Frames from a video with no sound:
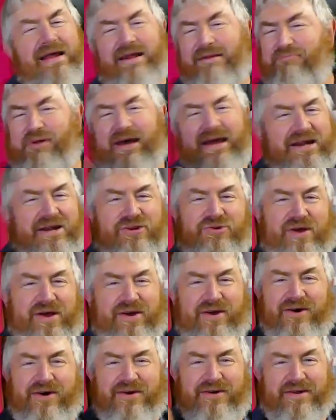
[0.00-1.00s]
played a trick
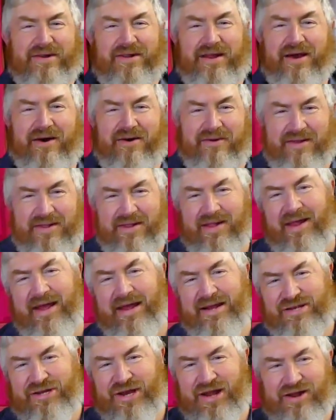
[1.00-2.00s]
on the old
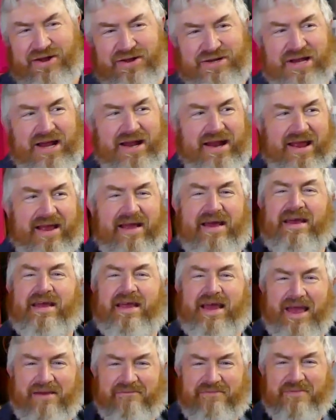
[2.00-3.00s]
late Cedo-CEDIC,
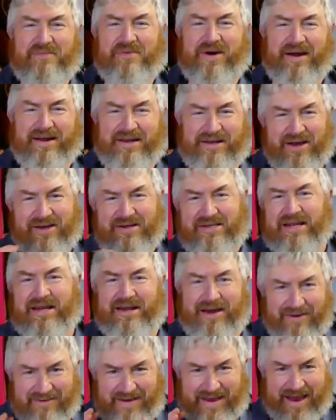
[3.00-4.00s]
gave him one, dosed it
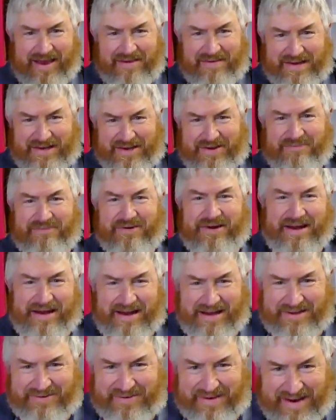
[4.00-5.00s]
up, gave it to him, put it in
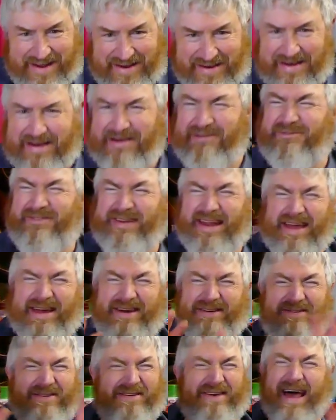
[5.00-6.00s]
his greenhouse. It
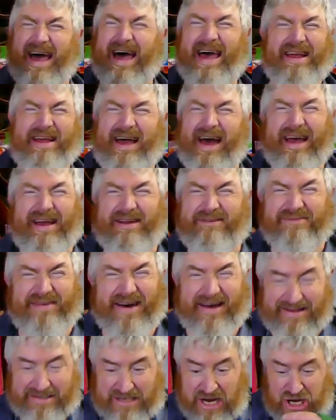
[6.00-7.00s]
flowered for about eight
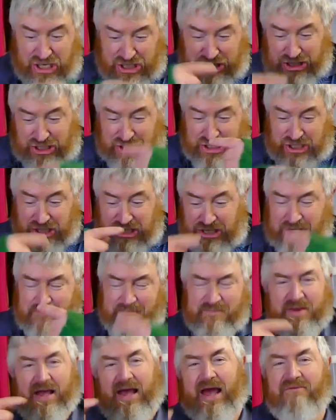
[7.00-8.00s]
months.
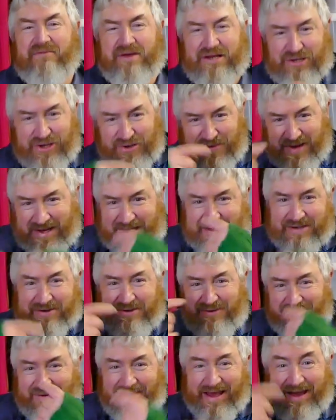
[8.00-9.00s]
Every 2 weeks a
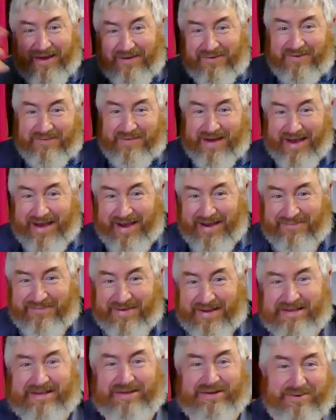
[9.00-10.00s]
new flower for about 8
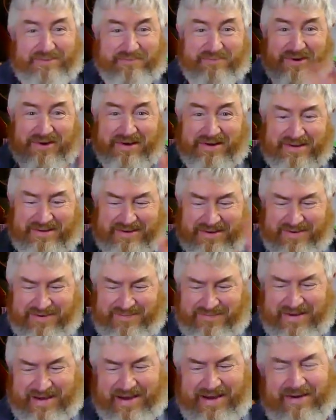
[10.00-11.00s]
months until it burned
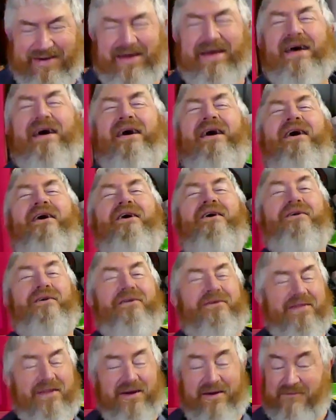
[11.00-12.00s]
itself out.
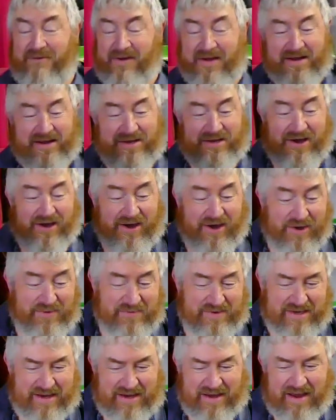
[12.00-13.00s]
Oh, the fun
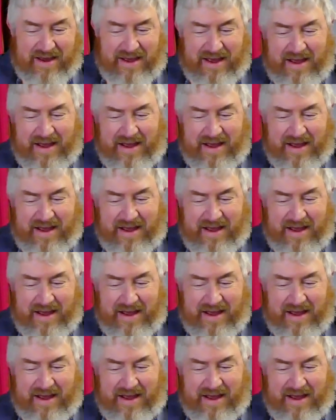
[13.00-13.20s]
times, yeah.